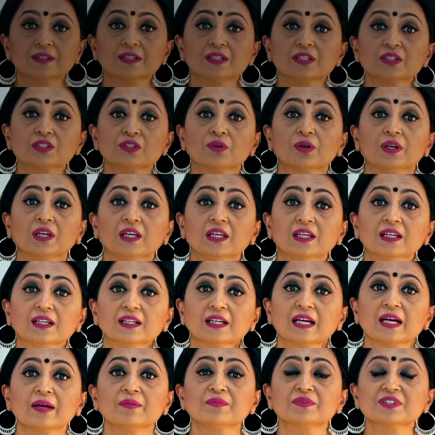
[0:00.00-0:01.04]
So here
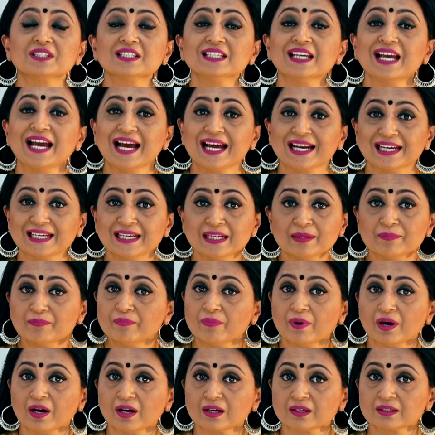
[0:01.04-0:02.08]
comes the ad-lib
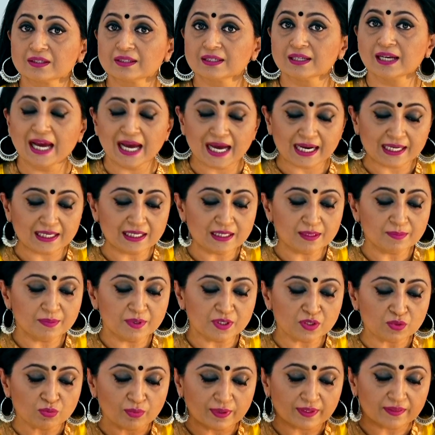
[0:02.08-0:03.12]
part. Ad-lib
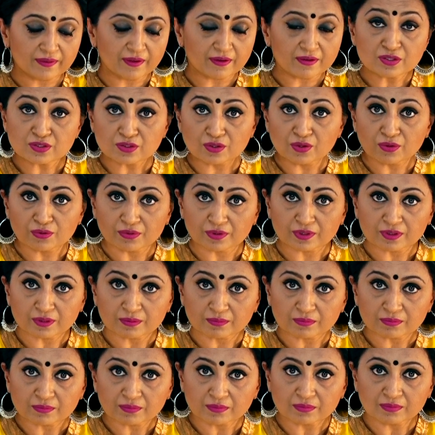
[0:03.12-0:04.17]
is when there is no
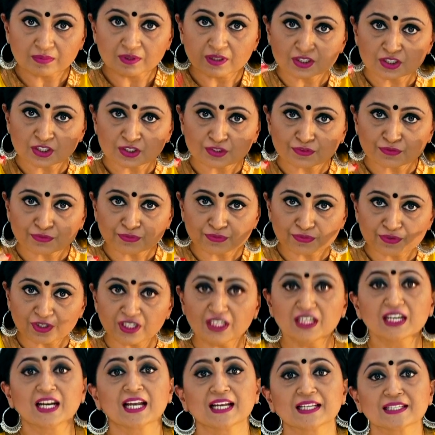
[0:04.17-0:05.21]
rhythm, just
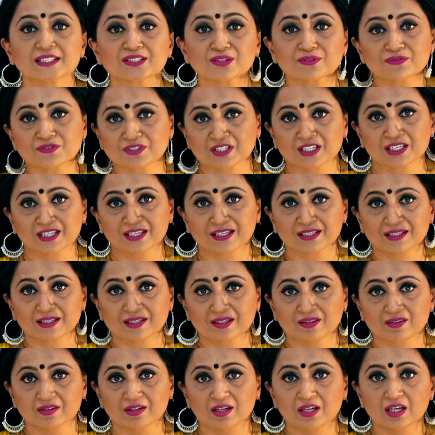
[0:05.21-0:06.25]
freelance of singing.
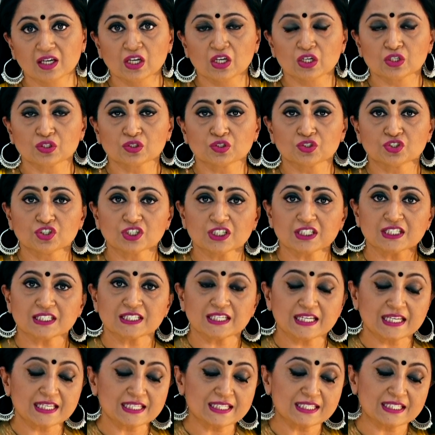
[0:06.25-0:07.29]
So just
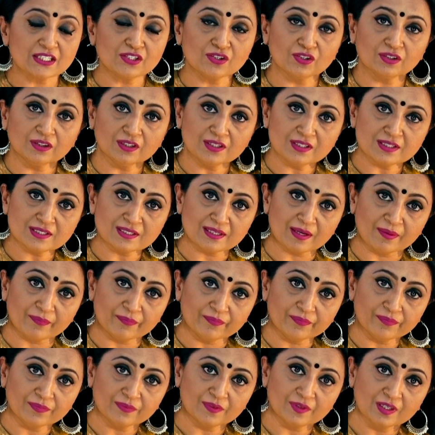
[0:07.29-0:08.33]
sit on the
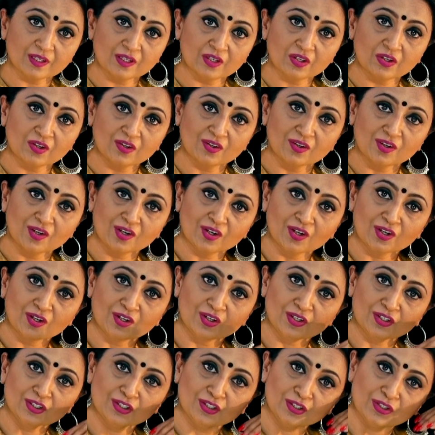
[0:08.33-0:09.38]
sum,
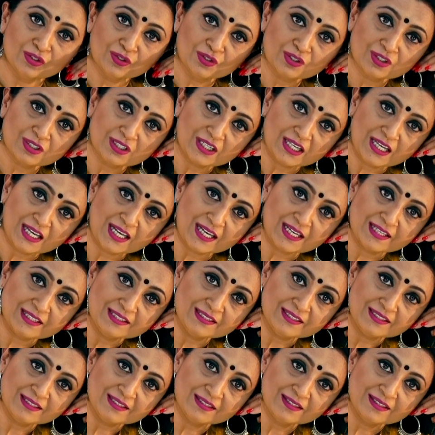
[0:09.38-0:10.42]
look ahead,
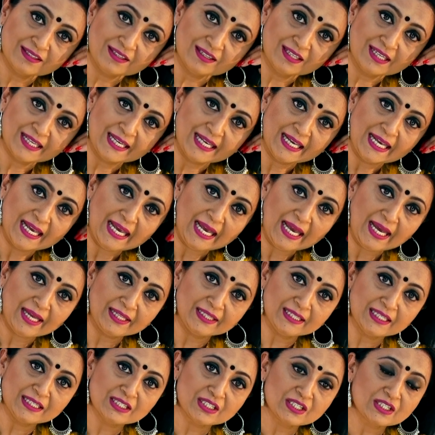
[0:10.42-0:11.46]
and
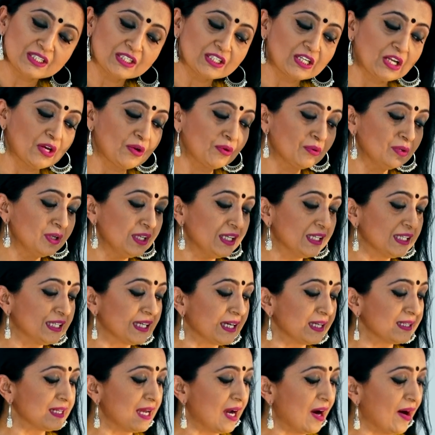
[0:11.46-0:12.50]
then slowly
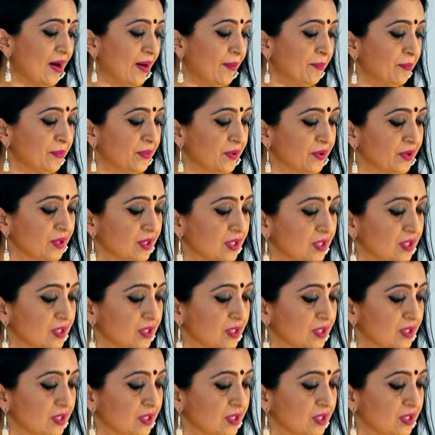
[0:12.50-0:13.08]
get up